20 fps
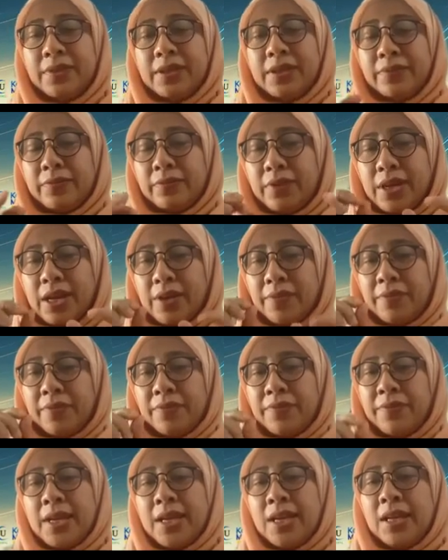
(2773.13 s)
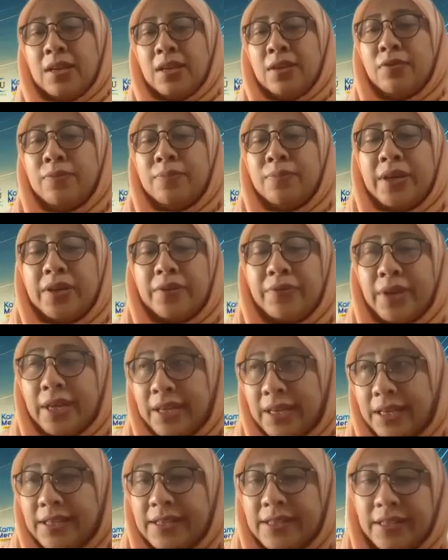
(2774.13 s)
we have a very low but
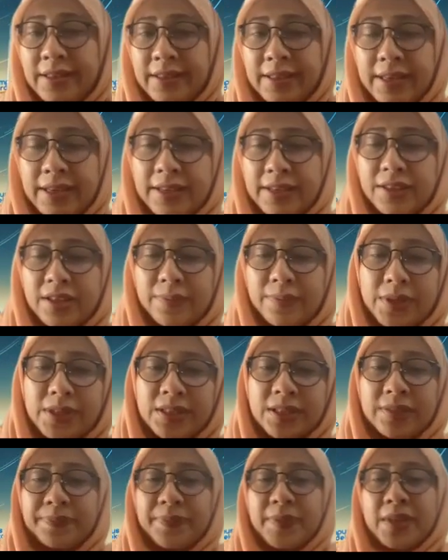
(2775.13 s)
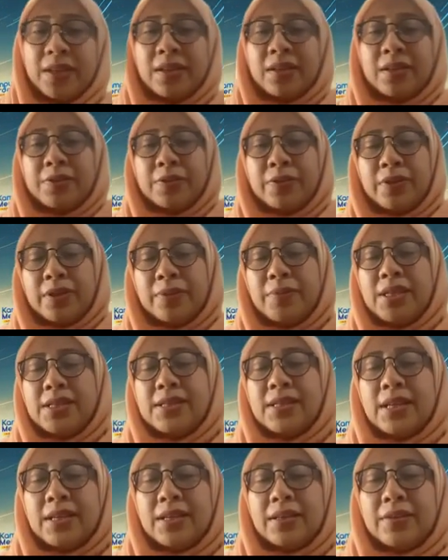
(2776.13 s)
finite density and temperature. So it
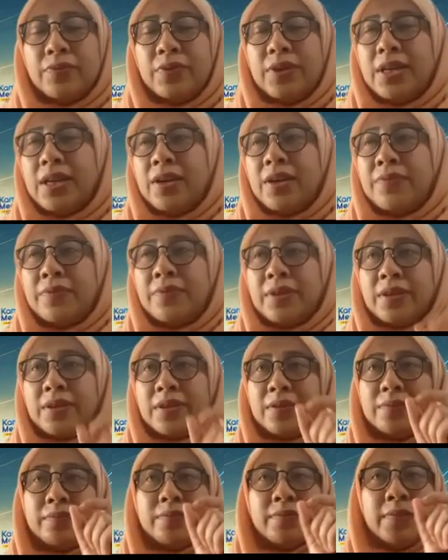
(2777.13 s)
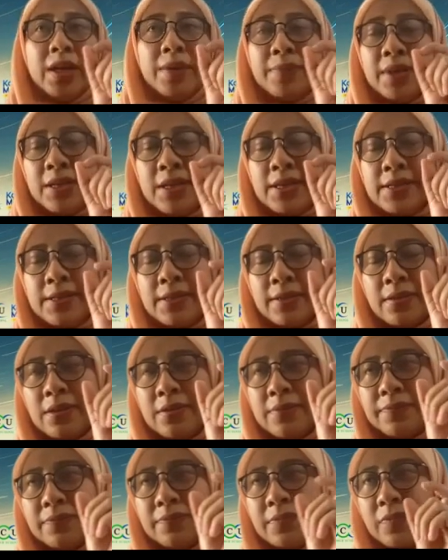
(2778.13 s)
means that we have maybe it's
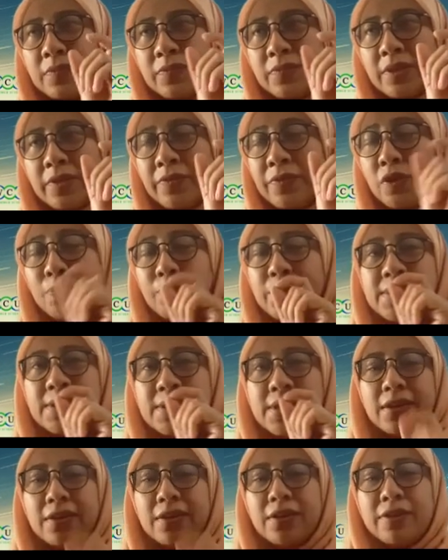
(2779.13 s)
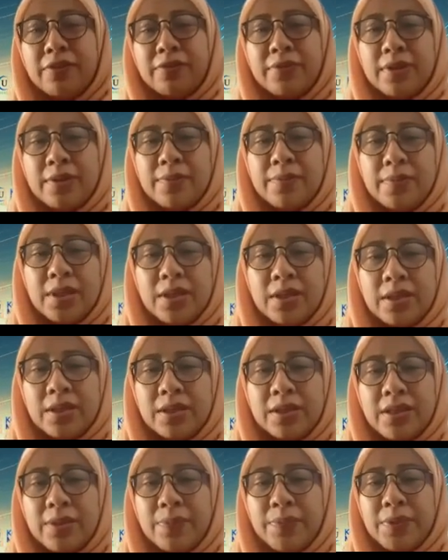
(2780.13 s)
around a few percent of
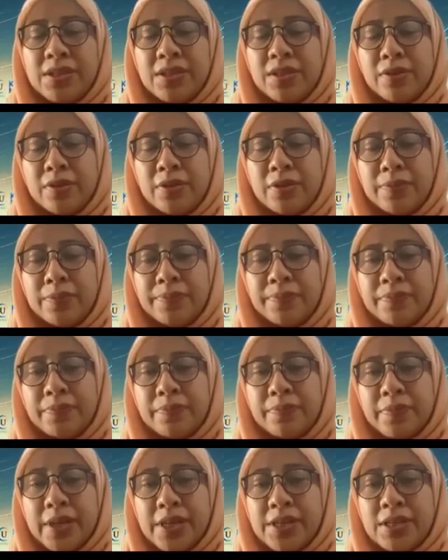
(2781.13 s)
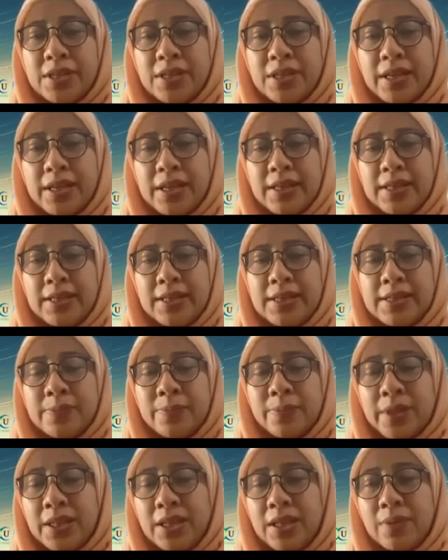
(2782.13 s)
temperature or pressure at
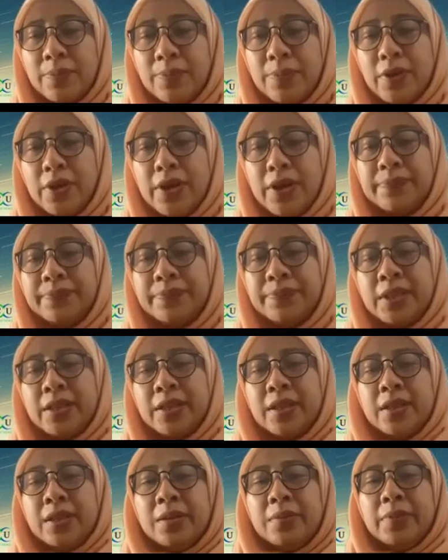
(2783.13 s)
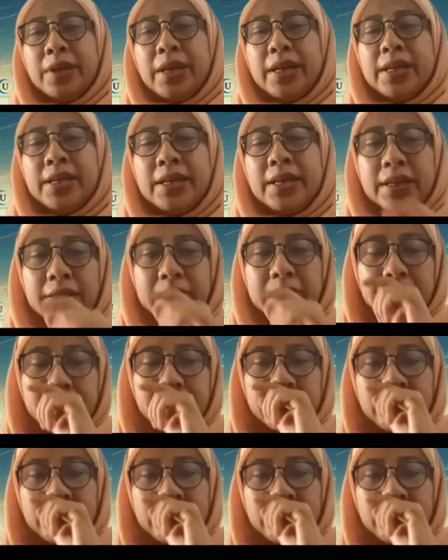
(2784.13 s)
this particular point. But here,